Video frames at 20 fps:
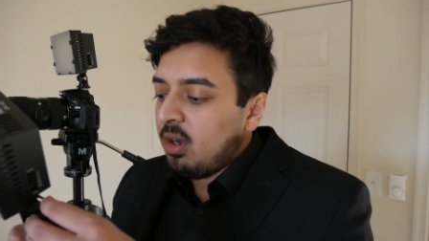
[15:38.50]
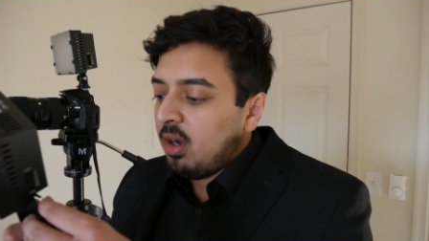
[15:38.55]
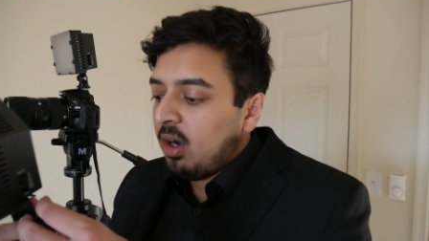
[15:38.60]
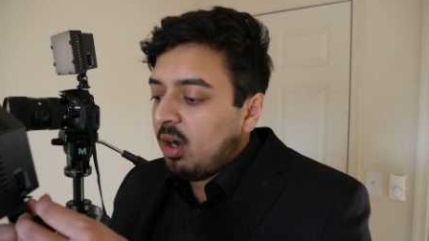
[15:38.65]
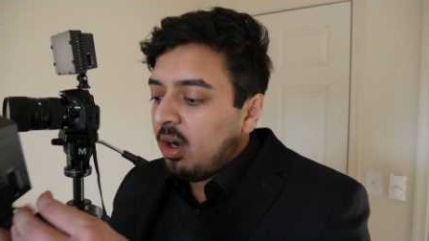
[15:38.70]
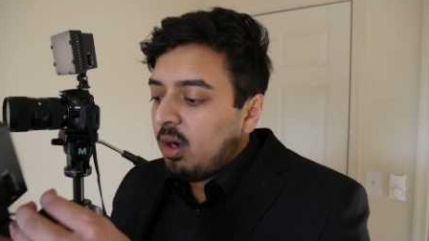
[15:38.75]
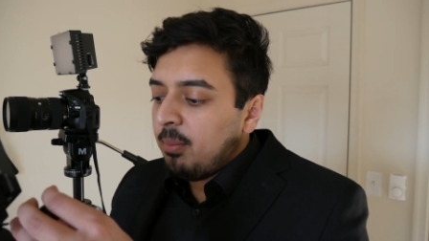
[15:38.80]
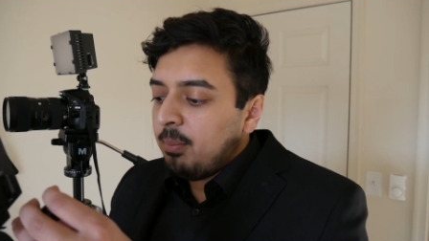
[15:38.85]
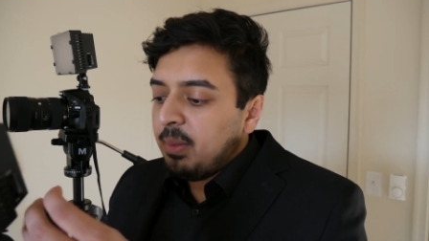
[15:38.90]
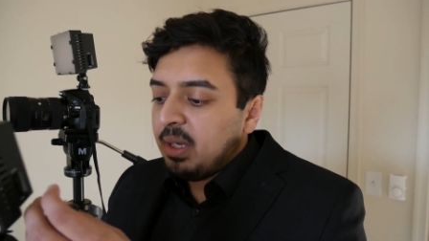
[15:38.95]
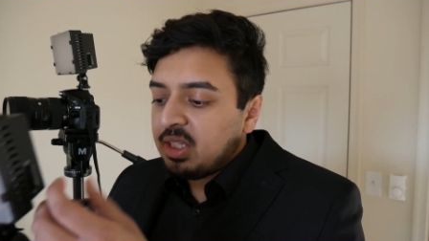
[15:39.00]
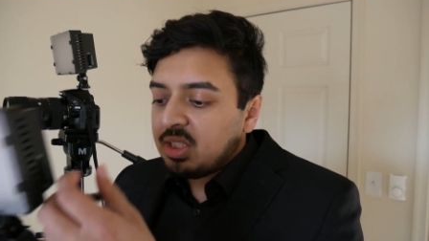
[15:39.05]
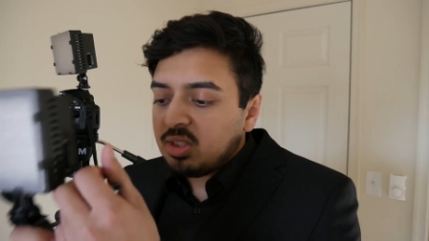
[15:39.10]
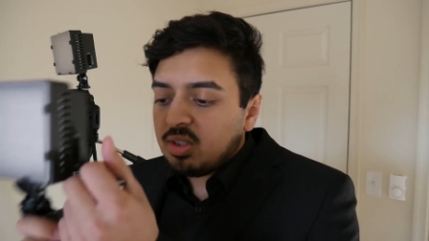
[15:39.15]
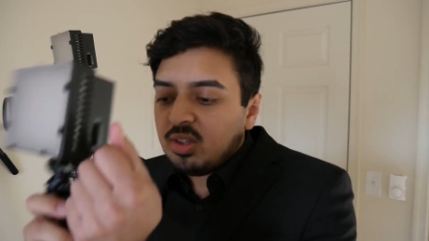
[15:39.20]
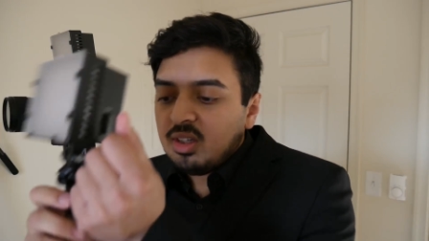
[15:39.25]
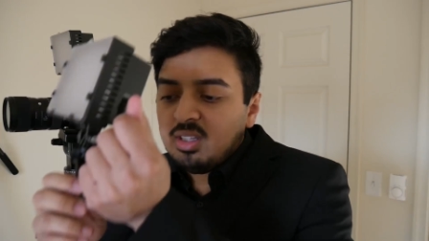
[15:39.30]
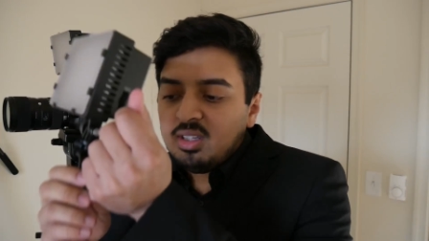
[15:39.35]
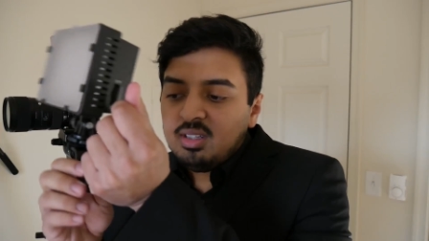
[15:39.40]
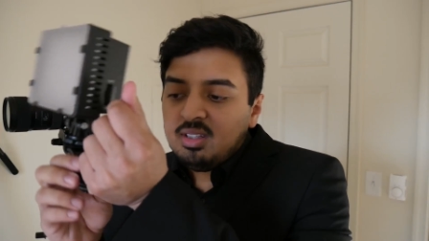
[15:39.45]
Make
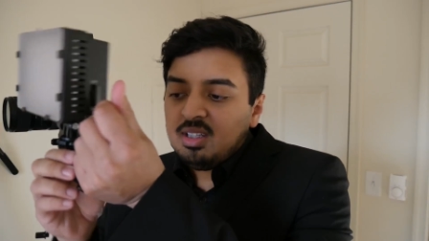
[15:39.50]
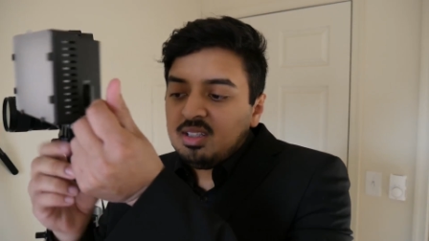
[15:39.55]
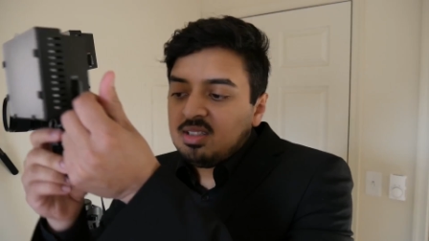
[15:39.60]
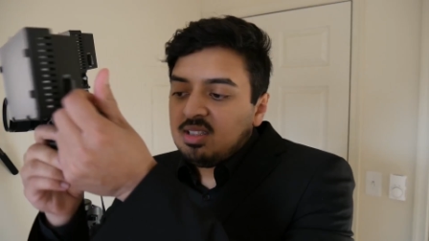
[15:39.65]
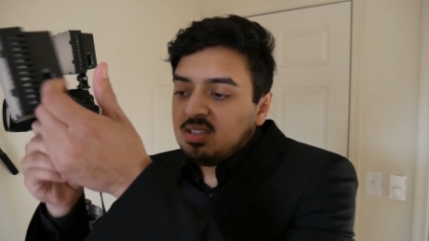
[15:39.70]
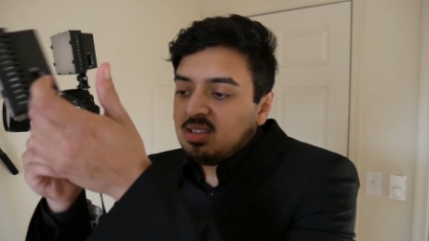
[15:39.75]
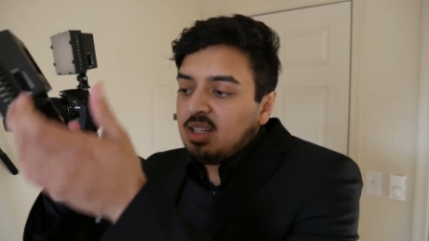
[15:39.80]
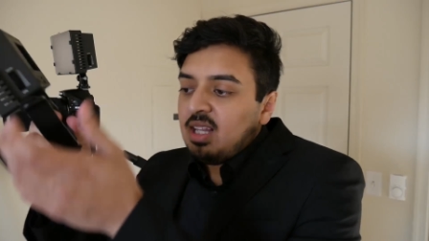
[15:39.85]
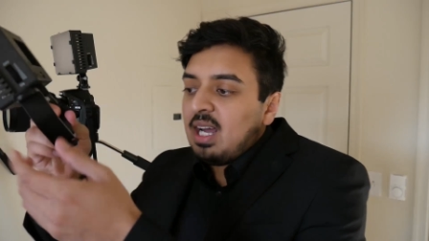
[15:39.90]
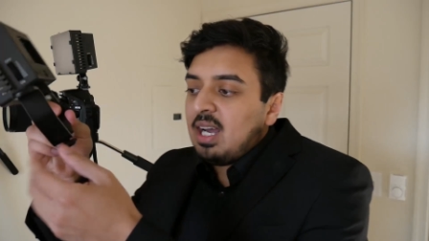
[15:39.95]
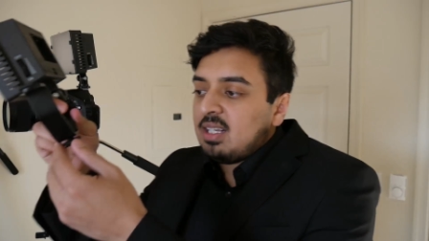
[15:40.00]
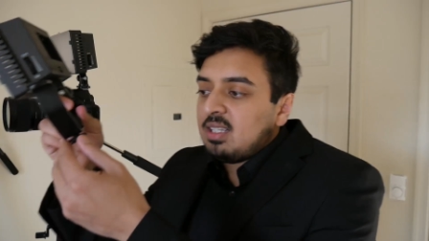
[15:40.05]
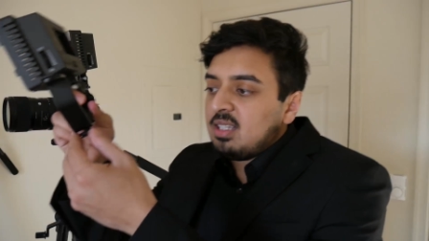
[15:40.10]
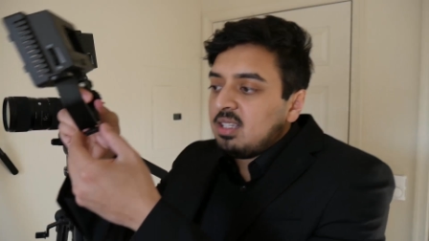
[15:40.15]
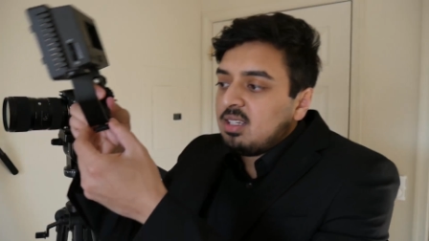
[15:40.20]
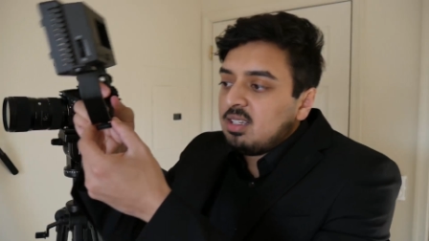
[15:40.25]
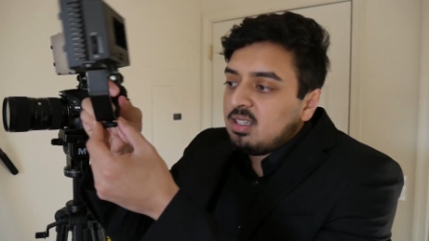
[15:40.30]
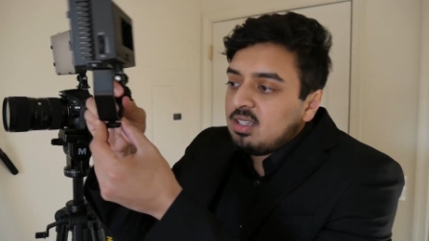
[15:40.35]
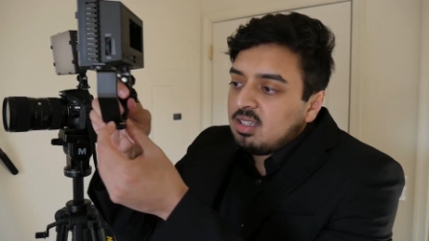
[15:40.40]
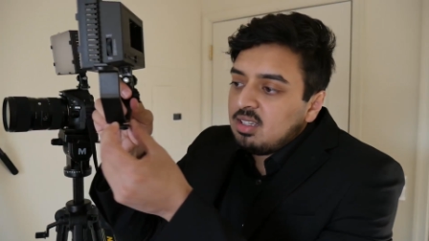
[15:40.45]
sure this is locked
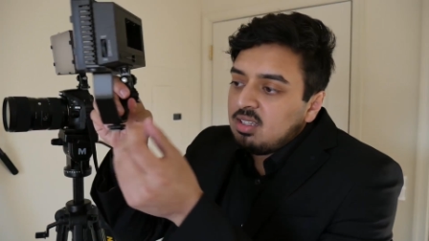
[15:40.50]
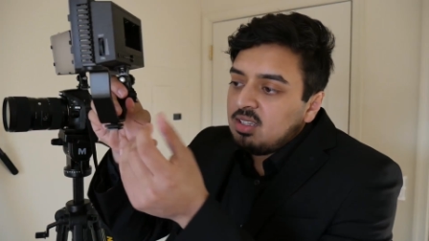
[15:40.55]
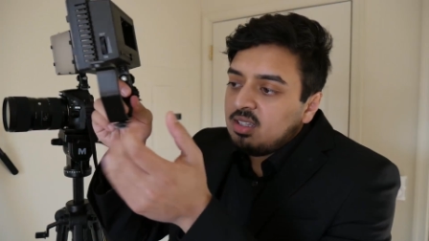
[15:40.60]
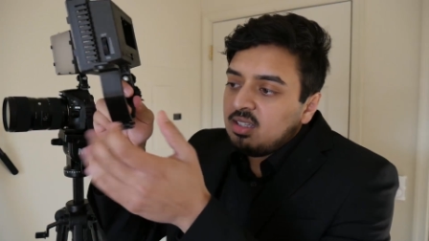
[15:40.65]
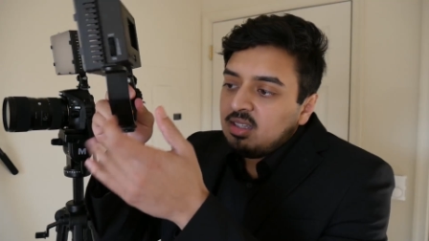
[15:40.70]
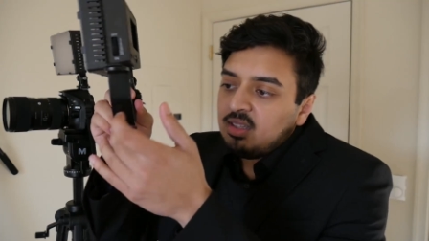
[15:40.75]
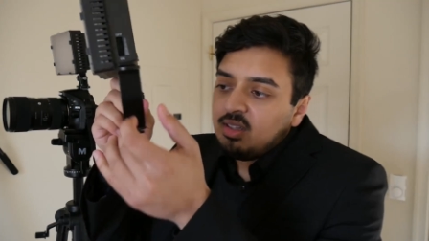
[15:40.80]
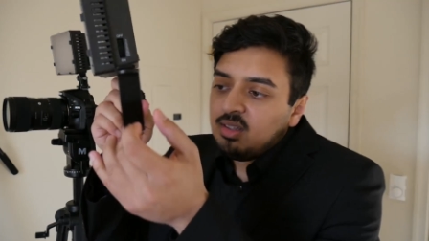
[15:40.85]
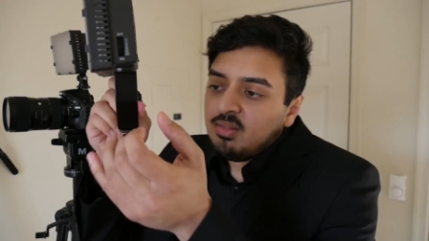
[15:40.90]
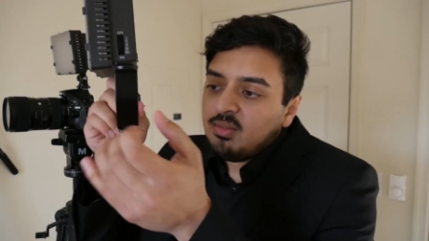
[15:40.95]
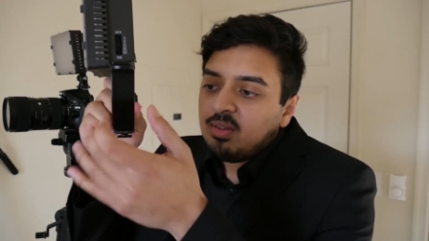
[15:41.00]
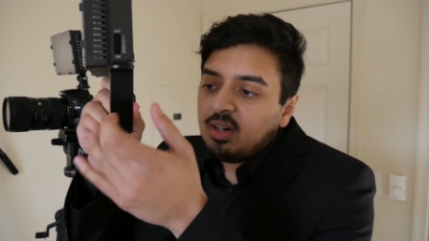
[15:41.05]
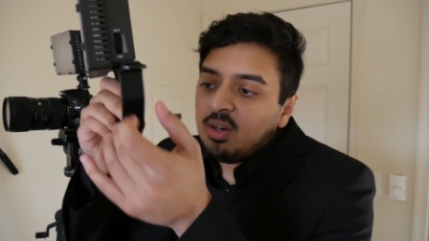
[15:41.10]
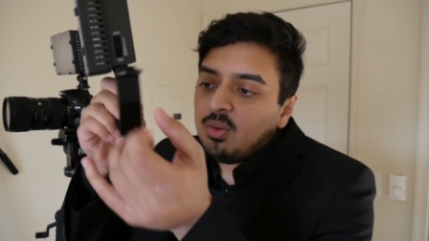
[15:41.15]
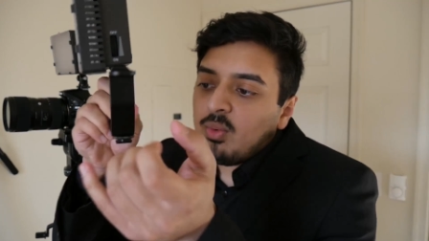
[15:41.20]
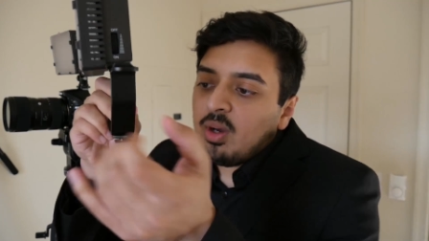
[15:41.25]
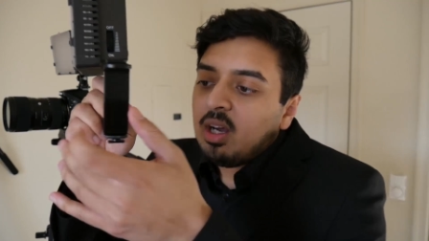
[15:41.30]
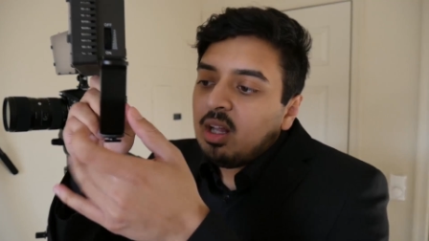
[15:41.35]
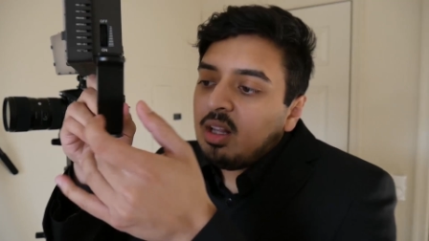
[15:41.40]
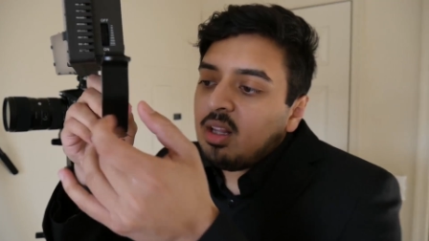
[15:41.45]
in very
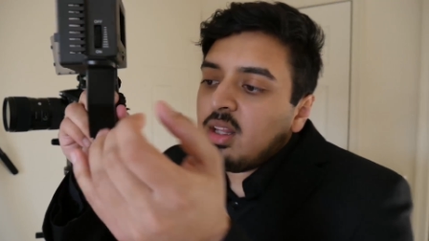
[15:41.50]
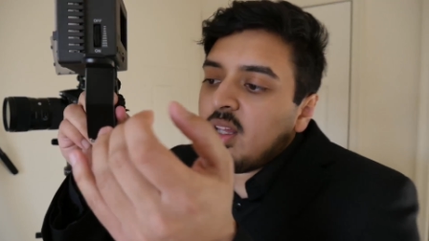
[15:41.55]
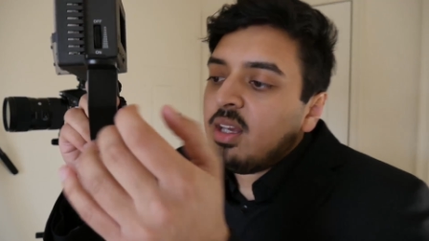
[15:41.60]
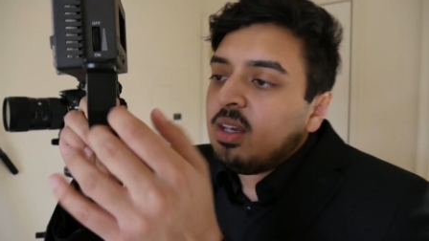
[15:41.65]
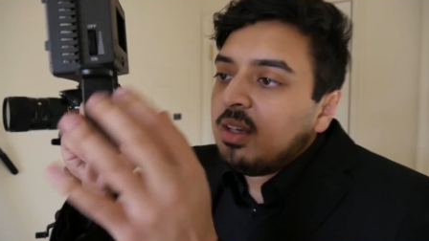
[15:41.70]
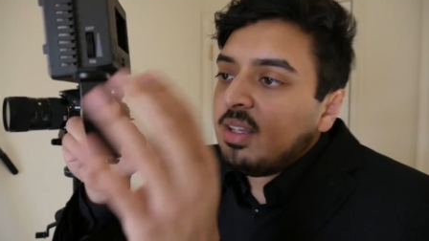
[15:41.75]
well.